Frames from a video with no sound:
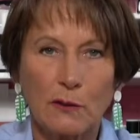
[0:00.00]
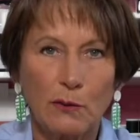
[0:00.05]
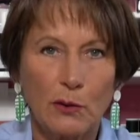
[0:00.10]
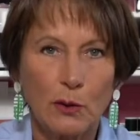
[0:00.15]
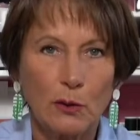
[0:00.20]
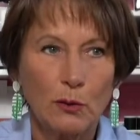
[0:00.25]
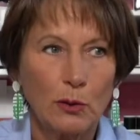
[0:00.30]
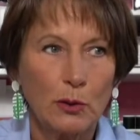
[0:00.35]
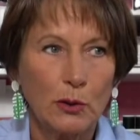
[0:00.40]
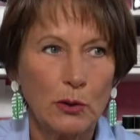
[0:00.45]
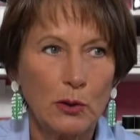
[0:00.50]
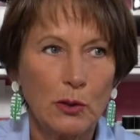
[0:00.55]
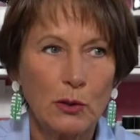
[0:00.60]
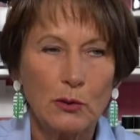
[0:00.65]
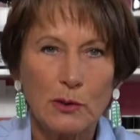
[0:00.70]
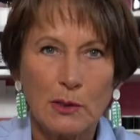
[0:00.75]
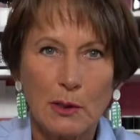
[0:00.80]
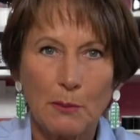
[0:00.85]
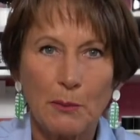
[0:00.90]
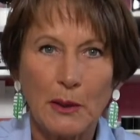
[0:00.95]
So if you
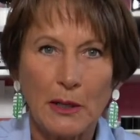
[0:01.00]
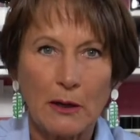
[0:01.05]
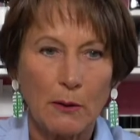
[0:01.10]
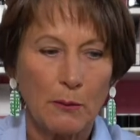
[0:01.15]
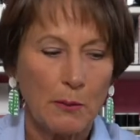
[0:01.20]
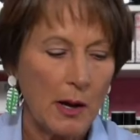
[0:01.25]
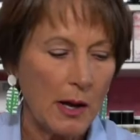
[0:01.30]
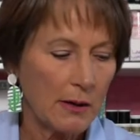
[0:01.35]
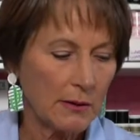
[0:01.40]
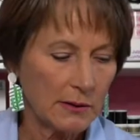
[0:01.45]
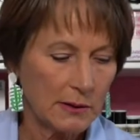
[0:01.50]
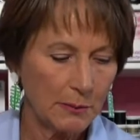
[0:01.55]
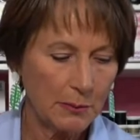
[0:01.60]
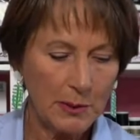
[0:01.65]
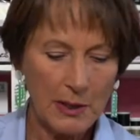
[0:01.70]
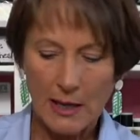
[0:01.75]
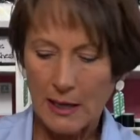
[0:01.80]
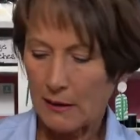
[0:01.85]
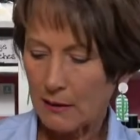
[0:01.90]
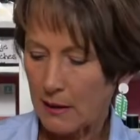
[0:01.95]
use the bigger bottles of
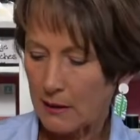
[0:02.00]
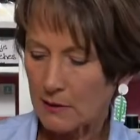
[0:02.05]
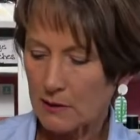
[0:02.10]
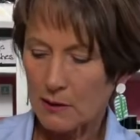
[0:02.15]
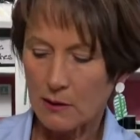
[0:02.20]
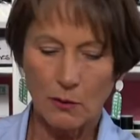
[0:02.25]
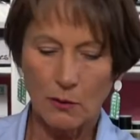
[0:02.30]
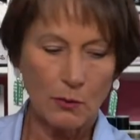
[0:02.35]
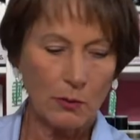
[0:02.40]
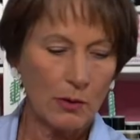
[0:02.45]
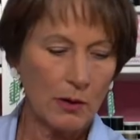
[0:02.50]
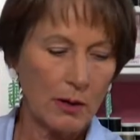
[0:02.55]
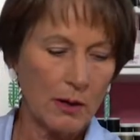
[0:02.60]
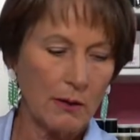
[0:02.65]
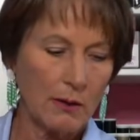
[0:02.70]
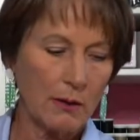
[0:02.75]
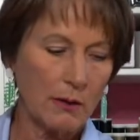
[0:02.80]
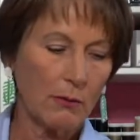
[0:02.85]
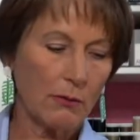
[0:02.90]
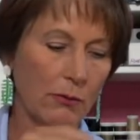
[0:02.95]
paint, that's going to work
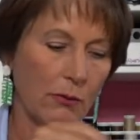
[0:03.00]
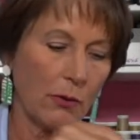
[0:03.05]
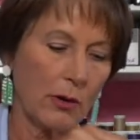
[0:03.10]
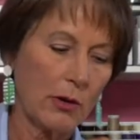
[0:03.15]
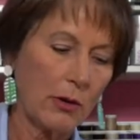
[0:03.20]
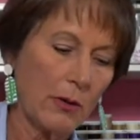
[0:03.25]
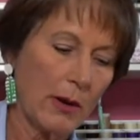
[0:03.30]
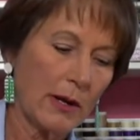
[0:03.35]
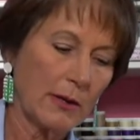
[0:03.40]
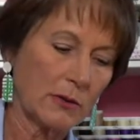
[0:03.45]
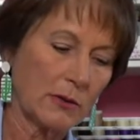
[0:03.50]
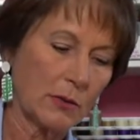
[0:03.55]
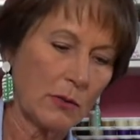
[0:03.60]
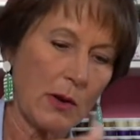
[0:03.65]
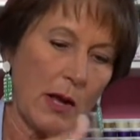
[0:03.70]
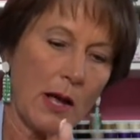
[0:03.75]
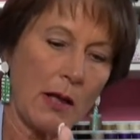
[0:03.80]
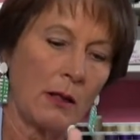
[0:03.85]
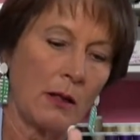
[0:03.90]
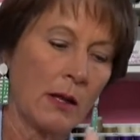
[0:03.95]
in there for you as
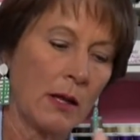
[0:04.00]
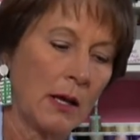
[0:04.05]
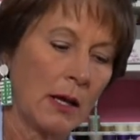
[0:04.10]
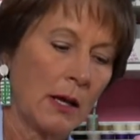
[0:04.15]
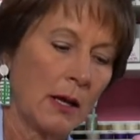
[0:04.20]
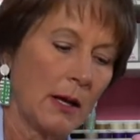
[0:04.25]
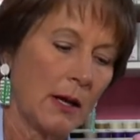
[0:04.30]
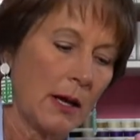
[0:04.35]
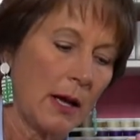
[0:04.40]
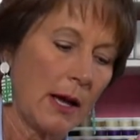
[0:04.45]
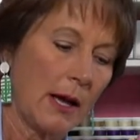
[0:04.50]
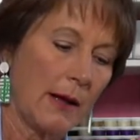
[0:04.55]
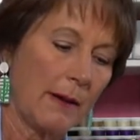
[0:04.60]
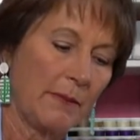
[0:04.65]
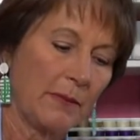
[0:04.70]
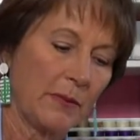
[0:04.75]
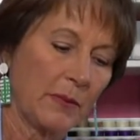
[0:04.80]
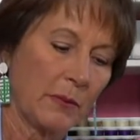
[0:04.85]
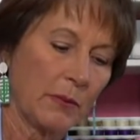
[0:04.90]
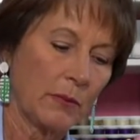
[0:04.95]
well
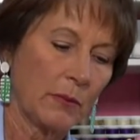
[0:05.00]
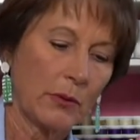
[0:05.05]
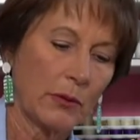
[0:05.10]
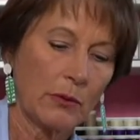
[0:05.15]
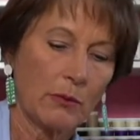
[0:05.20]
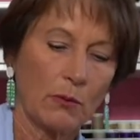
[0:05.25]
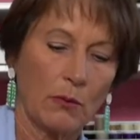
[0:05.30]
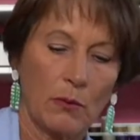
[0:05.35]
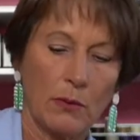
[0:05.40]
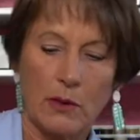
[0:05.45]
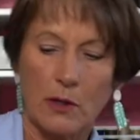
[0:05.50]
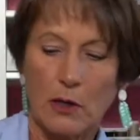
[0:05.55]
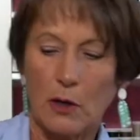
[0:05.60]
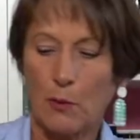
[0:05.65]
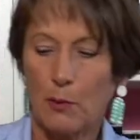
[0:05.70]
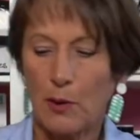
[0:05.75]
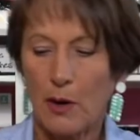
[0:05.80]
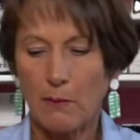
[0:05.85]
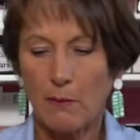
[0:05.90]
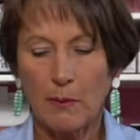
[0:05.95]
um, with, with
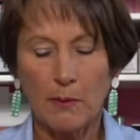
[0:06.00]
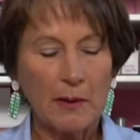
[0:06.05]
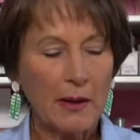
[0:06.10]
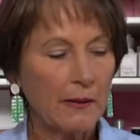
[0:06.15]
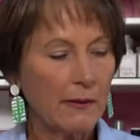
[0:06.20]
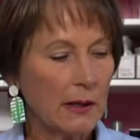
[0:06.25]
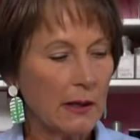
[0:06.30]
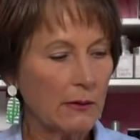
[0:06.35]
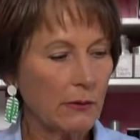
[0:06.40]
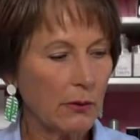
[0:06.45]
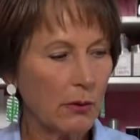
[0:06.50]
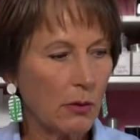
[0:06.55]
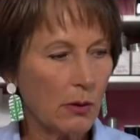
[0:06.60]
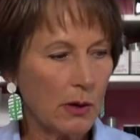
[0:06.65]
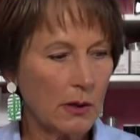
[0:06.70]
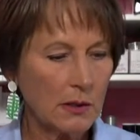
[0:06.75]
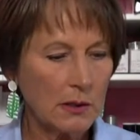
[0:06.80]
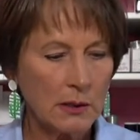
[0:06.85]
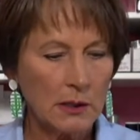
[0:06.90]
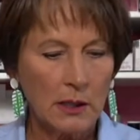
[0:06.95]
no problem. And then, of
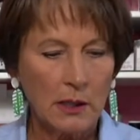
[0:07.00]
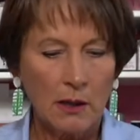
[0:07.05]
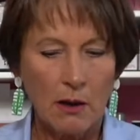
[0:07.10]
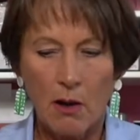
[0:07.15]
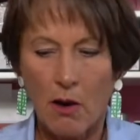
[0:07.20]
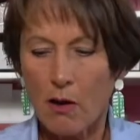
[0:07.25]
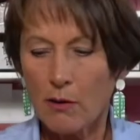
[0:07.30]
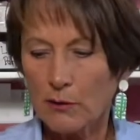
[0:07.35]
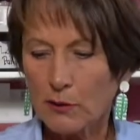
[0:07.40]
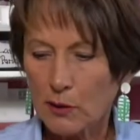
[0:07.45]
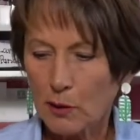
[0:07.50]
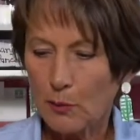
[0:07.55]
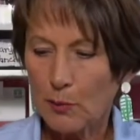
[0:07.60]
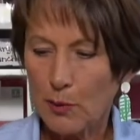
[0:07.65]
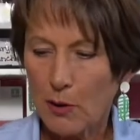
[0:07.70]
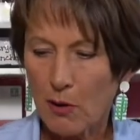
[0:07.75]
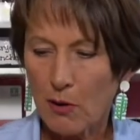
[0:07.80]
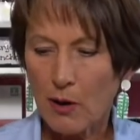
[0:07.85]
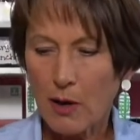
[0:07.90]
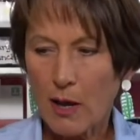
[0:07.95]
course, also
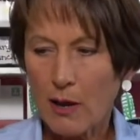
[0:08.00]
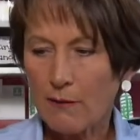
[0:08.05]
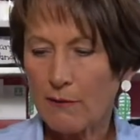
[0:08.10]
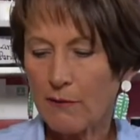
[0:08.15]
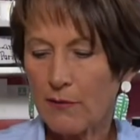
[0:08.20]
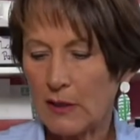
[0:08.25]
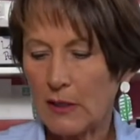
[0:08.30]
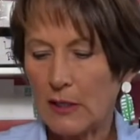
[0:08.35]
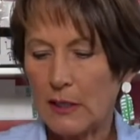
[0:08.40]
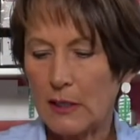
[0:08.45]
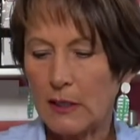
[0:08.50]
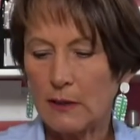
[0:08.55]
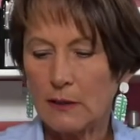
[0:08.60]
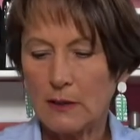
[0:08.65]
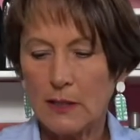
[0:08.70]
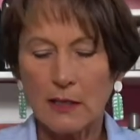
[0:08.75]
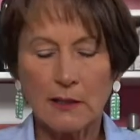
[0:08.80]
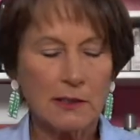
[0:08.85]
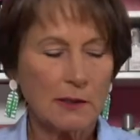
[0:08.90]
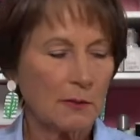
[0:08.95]
part of the
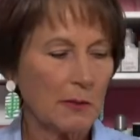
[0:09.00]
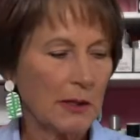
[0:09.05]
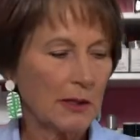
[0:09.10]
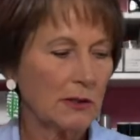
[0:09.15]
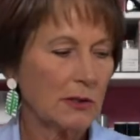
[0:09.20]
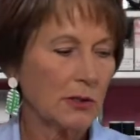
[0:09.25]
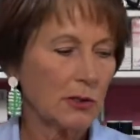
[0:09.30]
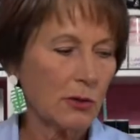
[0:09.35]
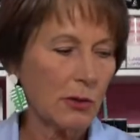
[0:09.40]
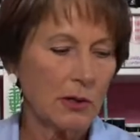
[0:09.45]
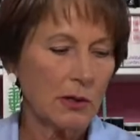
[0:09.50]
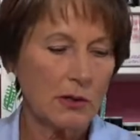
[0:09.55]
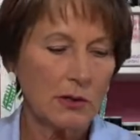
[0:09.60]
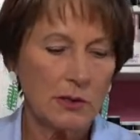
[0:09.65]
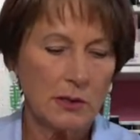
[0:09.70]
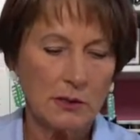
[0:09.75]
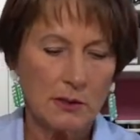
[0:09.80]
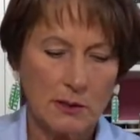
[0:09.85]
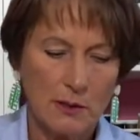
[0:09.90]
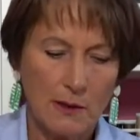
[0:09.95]
desk made storage
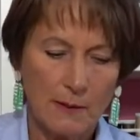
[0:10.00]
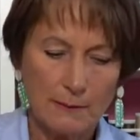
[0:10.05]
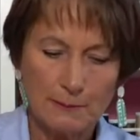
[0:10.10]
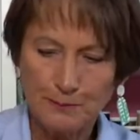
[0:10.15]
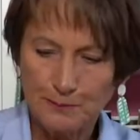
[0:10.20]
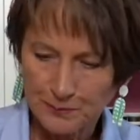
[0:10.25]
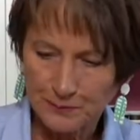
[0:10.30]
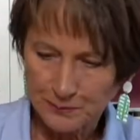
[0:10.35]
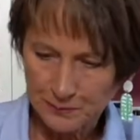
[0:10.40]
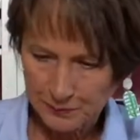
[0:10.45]
system